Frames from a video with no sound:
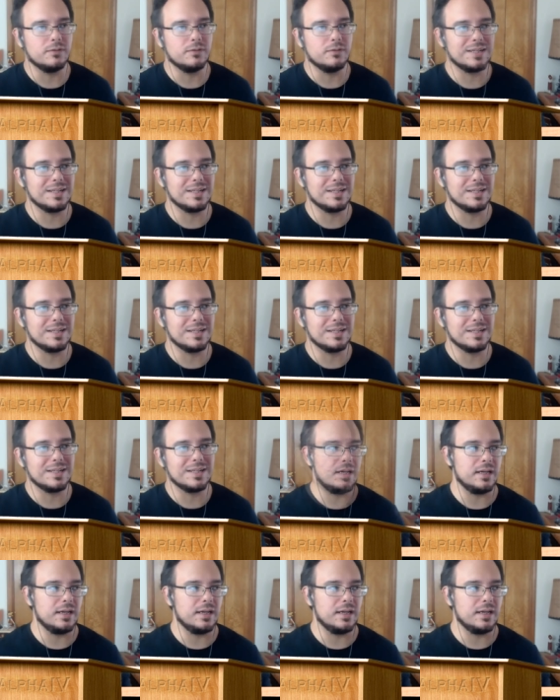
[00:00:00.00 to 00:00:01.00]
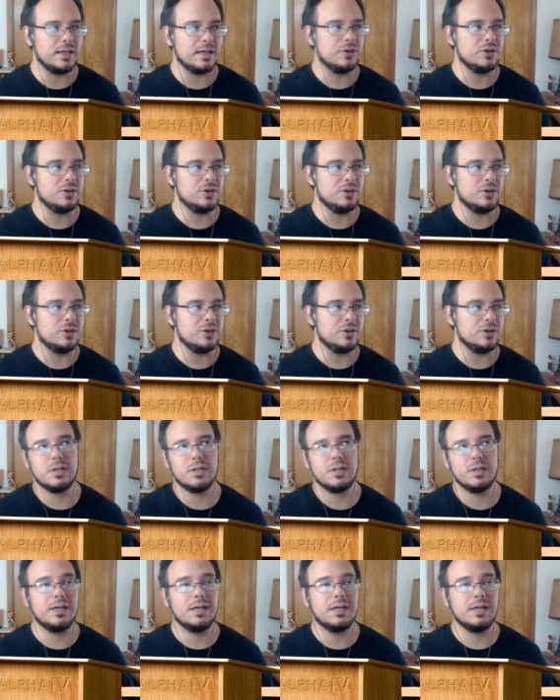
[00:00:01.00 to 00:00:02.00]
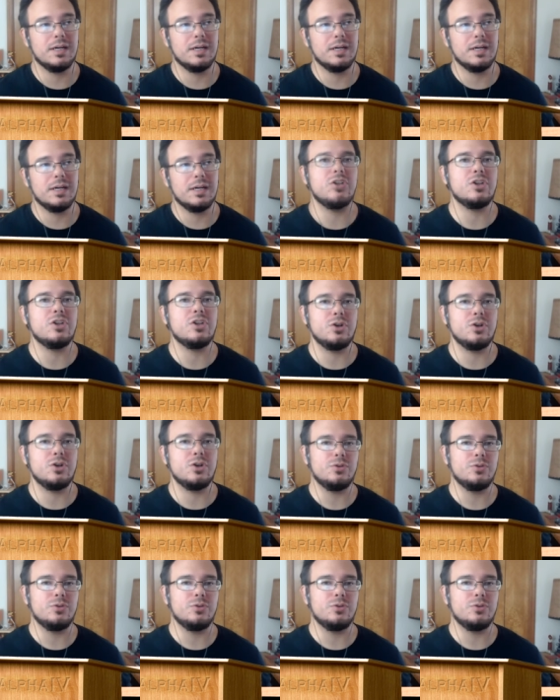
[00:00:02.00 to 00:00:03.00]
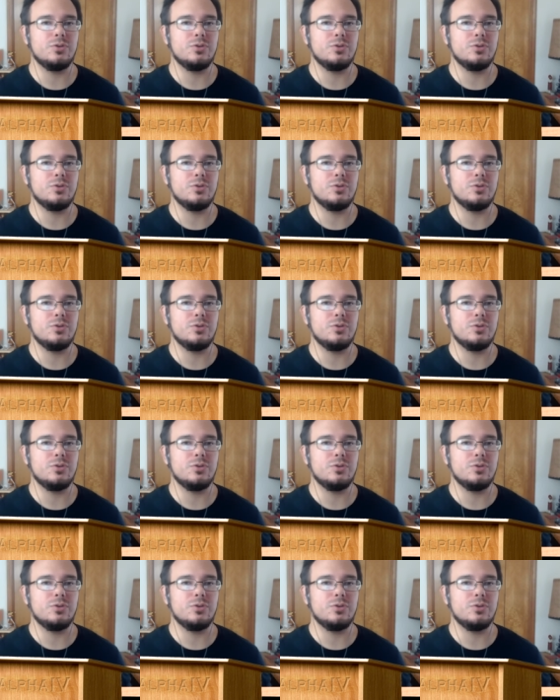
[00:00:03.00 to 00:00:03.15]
let's say, an EU